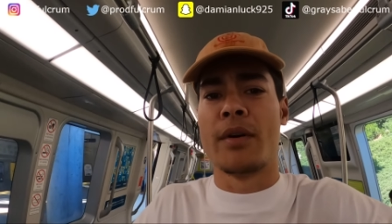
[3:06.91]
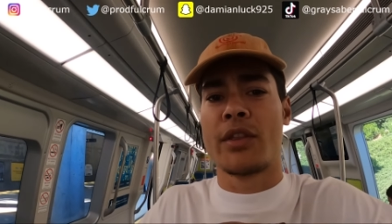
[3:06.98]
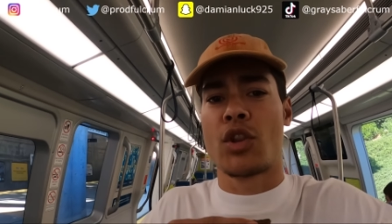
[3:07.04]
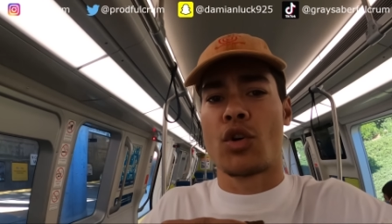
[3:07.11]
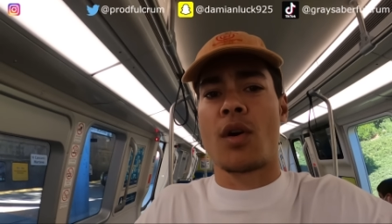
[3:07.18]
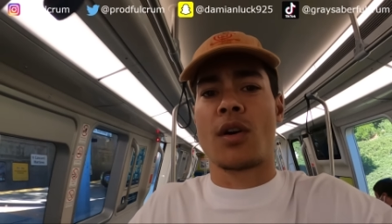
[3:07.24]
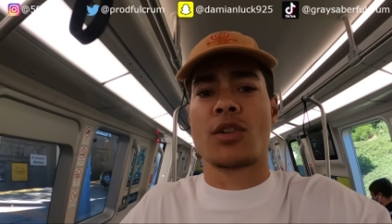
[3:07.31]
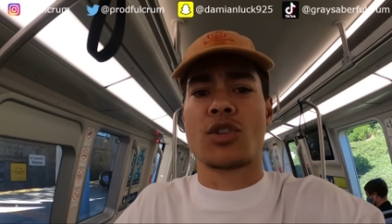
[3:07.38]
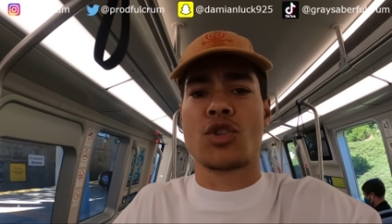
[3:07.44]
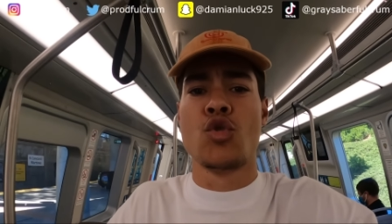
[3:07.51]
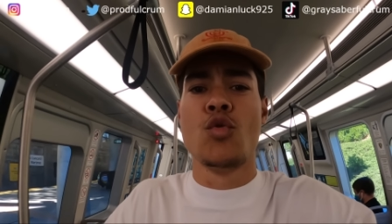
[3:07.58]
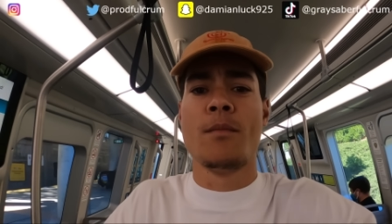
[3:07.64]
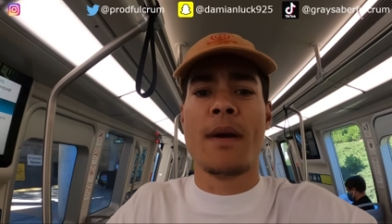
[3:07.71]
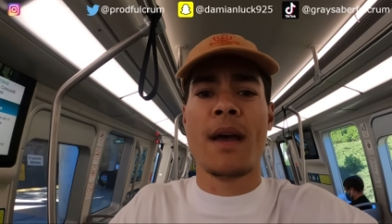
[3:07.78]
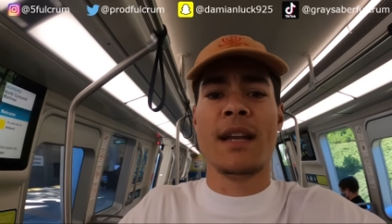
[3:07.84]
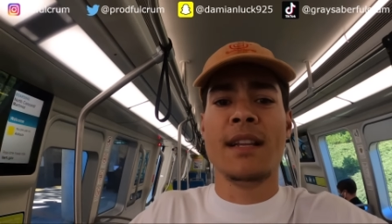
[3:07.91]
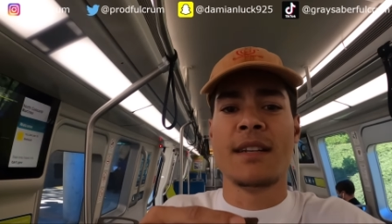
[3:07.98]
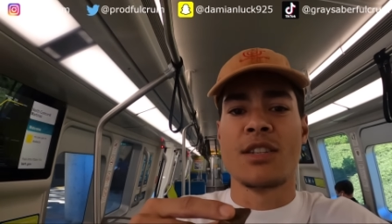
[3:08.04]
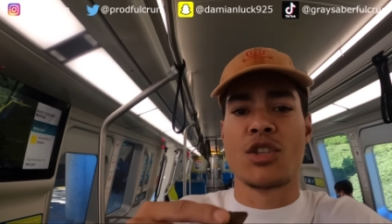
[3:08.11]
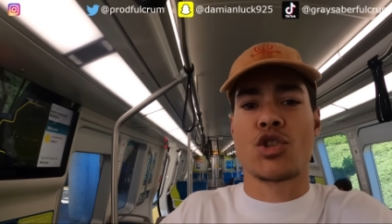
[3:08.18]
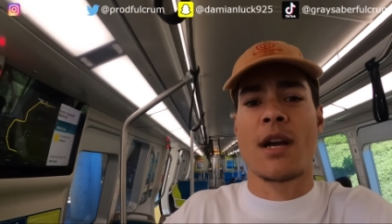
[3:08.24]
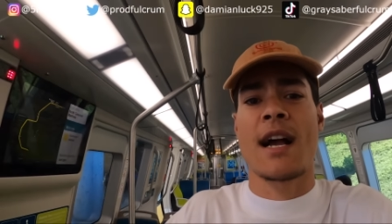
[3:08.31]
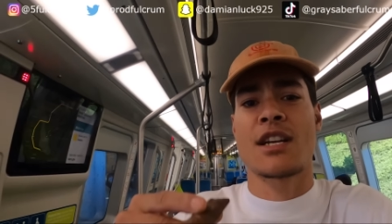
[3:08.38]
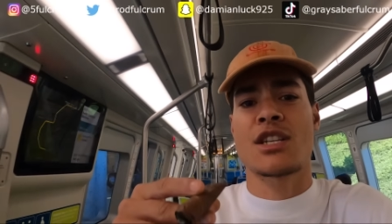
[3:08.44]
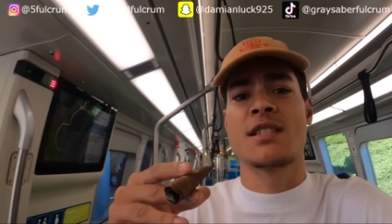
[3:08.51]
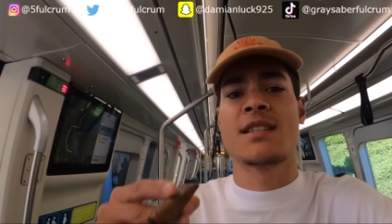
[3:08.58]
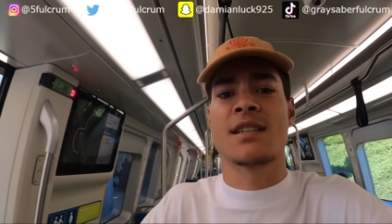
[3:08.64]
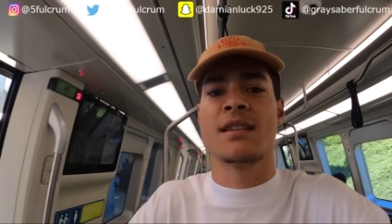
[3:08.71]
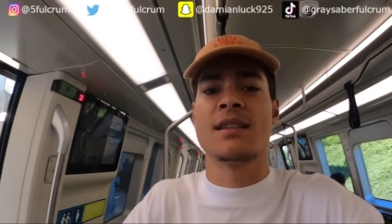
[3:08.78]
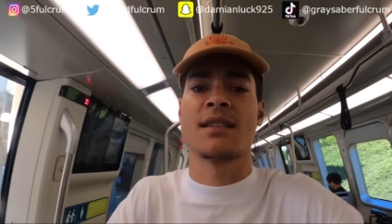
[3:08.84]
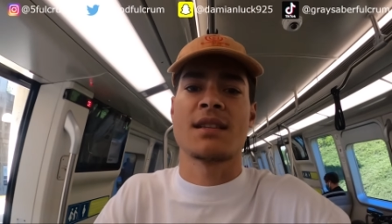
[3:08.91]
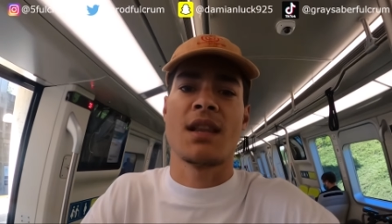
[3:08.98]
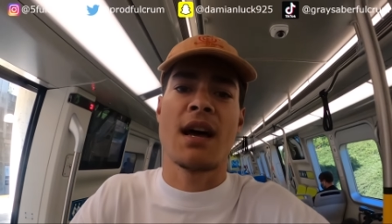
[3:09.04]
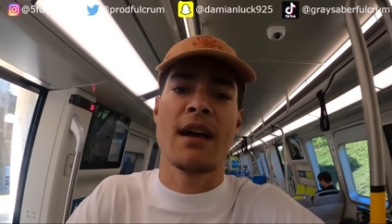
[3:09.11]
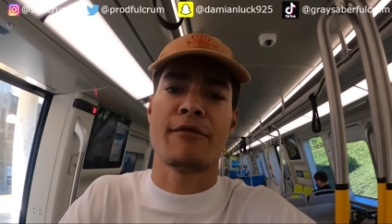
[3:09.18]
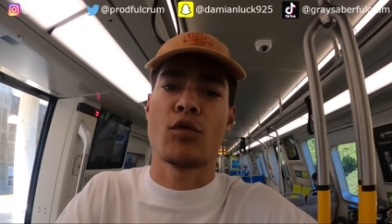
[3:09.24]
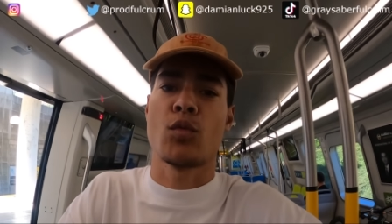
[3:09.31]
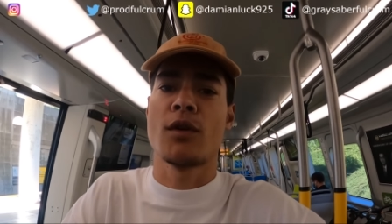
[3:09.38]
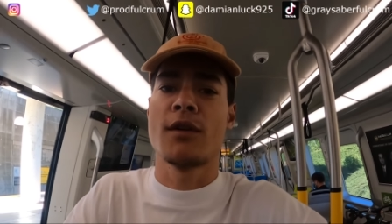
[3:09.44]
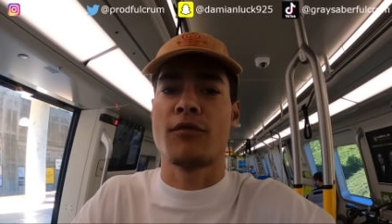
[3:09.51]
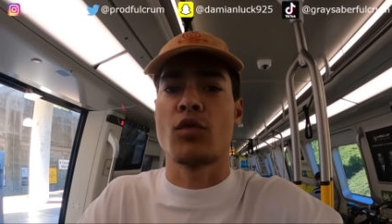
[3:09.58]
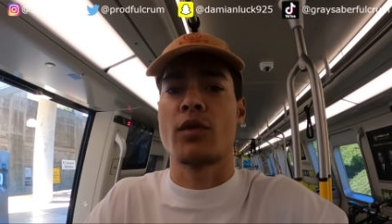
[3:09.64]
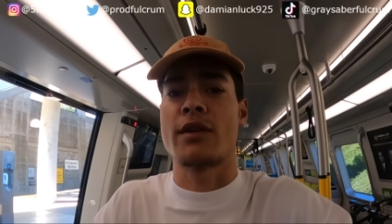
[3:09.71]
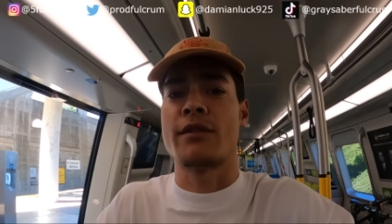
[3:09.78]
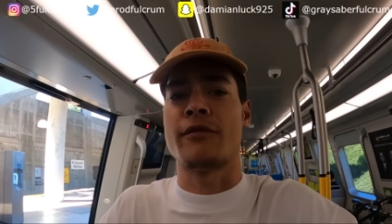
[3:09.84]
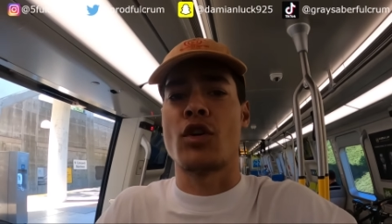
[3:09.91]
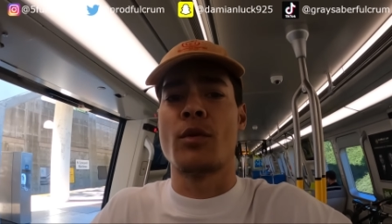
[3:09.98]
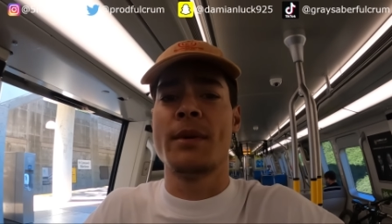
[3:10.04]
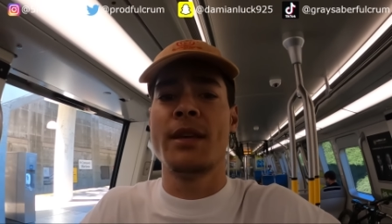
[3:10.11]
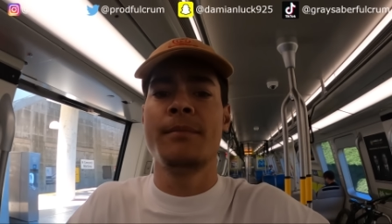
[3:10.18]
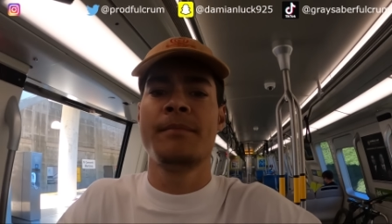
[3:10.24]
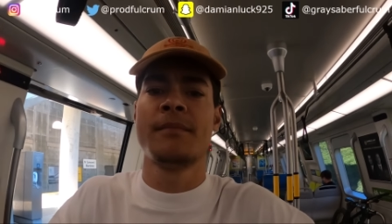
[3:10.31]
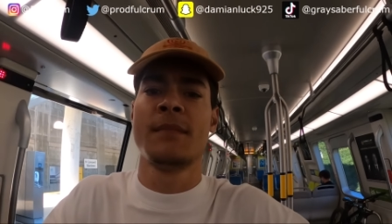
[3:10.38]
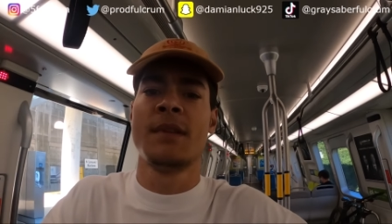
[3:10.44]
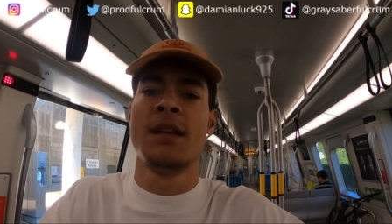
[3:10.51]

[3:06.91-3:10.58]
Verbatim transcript: but there are too many distractions in this life for real, for real, you feel me?